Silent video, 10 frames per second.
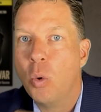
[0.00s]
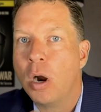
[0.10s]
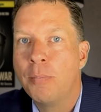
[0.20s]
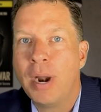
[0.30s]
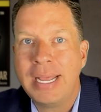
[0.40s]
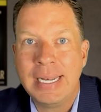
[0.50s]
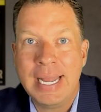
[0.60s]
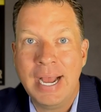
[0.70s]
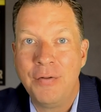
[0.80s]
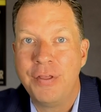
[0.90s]
We're breaking
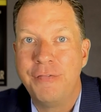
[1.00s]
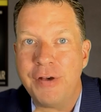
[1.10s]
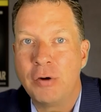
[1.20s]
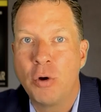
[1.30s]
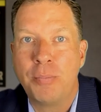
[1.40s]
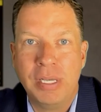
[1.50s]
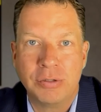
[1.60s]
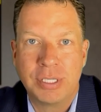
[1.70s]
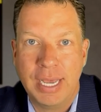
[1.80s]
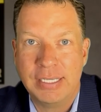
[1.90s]
down the federal
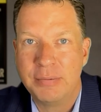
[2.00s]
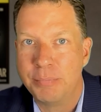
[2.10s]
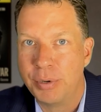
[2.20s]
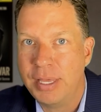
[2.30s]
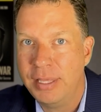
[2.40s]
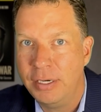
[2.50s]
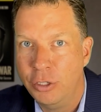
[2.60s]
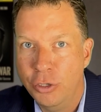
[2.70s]
appeals case, breathing